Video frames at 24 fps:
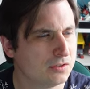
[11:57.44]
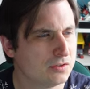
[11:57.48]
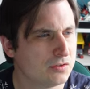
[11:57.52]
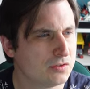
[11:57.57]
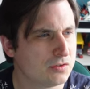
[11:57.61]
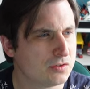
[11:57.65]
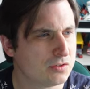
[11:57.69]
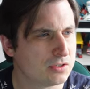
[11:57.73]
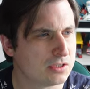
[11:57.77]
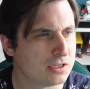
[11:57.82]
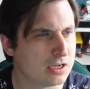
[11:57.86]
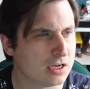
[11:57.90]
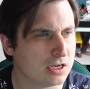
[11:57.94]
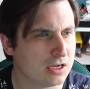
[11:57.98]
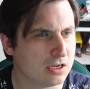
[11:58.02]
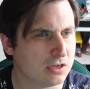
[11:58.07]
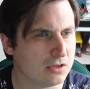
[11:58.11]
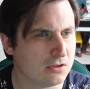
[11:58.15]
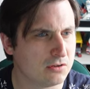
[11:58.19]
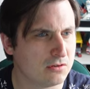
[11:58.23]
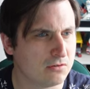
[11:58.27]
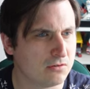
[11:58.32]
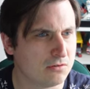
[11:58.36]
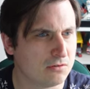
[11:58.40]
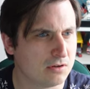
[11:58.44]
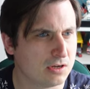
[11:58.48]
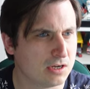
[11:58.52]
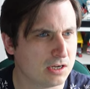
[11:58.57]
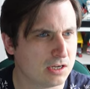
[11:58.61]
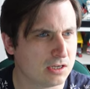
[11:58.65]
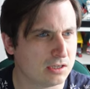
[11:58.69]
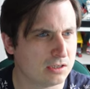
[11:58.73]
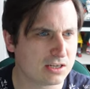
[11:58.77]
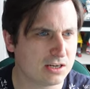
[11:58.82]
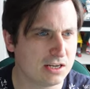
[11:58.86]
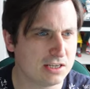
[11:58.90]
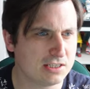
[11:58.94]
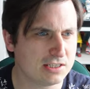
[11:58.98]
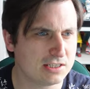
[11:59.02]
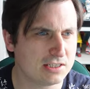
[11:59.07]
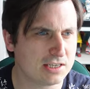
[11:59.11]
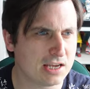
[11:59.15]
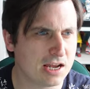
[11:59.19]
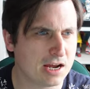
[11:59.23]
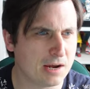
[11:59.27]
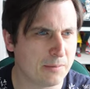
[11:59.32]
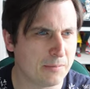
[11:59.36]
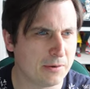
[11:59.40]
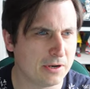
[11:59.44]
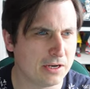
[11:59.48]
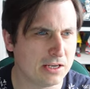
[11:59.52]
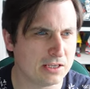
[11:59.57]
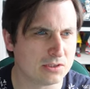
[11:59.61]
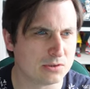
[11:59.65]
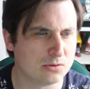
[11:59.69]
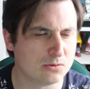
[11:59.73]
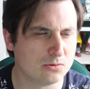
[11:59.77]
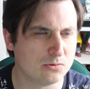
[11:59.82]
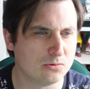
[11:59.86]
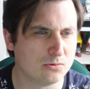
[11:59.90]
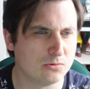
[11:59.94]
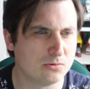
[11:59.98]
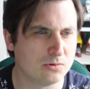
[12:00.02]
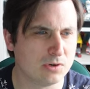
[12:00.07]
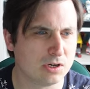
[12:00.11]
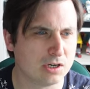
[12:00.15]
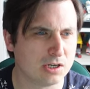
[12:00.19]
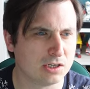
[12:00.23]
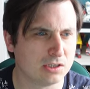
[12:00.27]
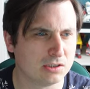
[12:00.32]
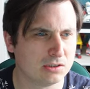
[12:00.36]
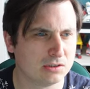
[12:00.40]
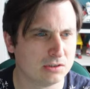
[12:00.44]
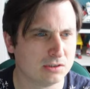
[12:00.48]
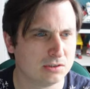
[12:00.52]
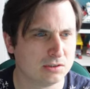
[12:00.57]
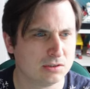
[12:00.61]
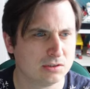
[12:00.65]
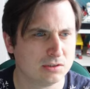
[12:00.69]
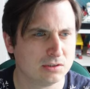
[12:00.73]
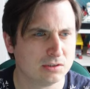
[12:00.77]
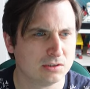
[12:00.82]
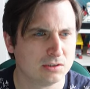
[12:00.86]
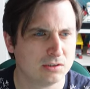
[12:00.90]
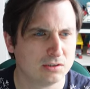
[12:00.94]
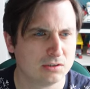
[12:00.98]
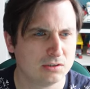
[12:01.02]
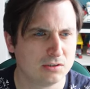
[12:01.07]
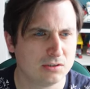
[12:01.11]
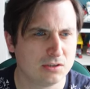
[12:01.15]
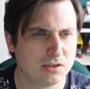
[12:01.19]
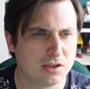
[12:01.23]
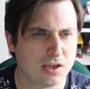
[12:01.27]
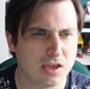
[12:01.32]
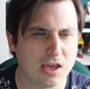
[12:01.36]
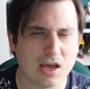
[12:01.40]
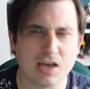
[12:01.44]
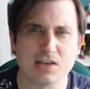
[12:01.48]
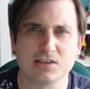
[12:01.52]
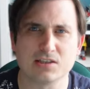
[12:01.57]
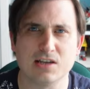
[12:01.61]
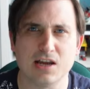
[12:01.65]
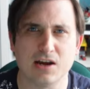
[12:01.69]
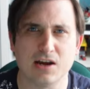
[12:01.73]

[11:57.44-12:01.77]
So let's set up a little guest